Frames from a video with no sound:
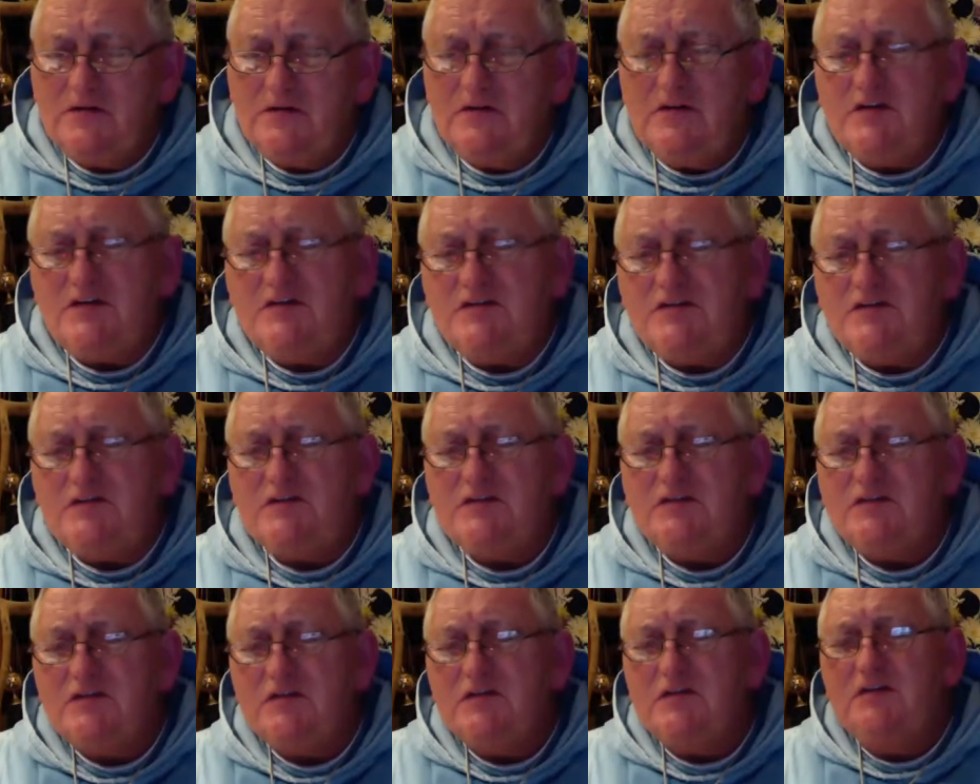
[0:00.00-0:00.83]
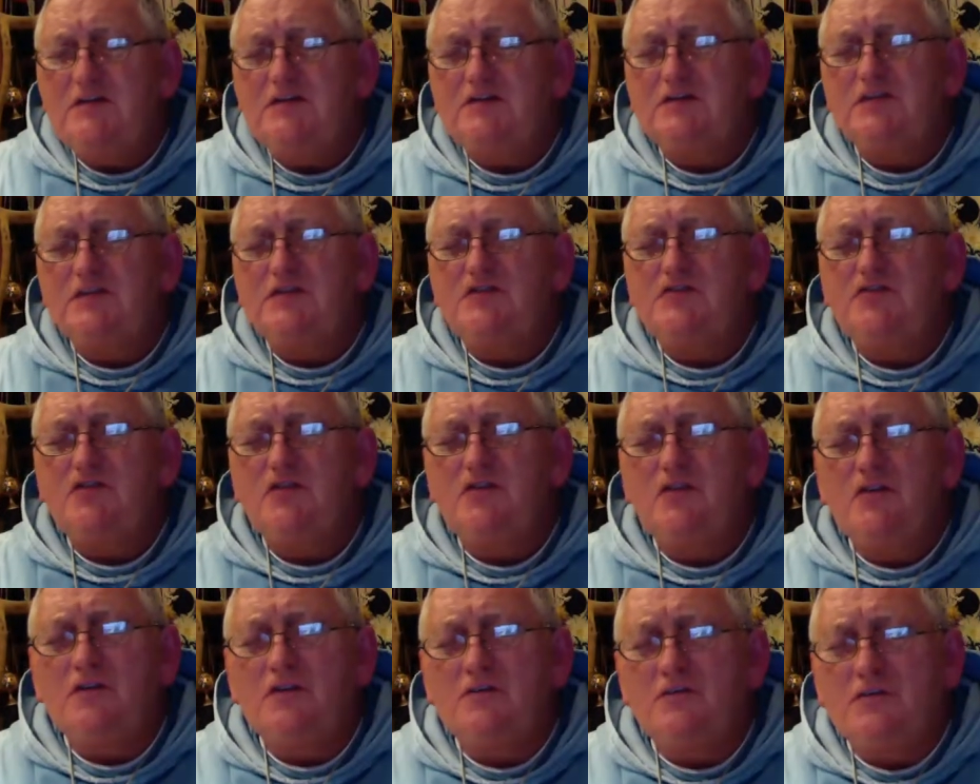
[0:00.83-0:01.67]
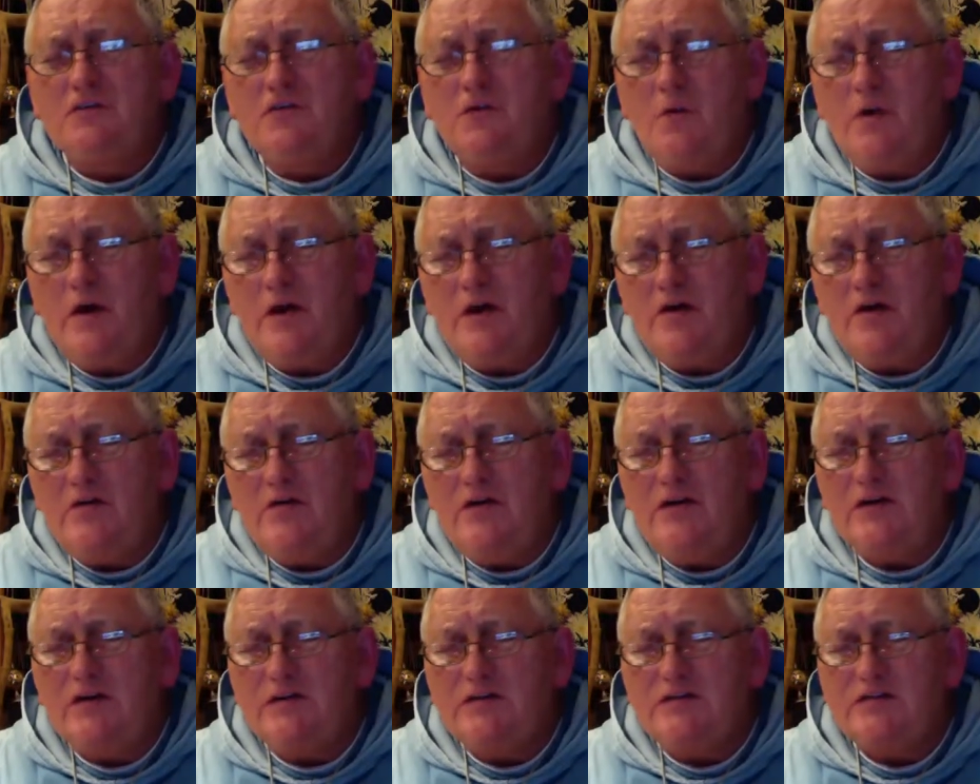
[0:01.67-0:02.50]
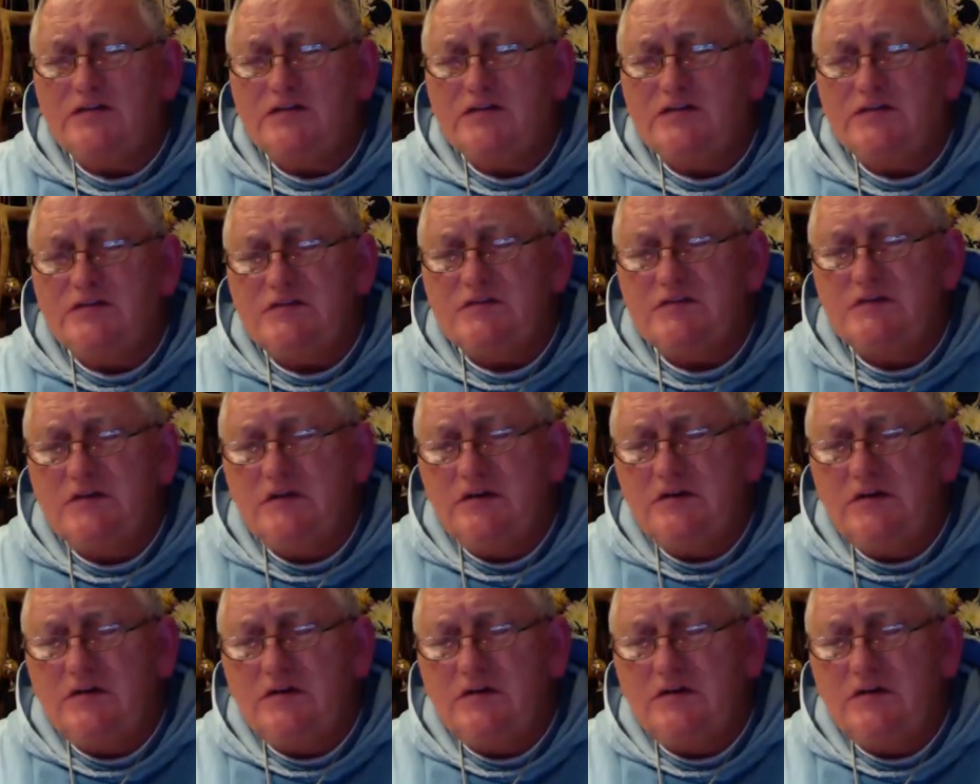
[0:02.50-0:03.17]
This is the dawn of Aquarius,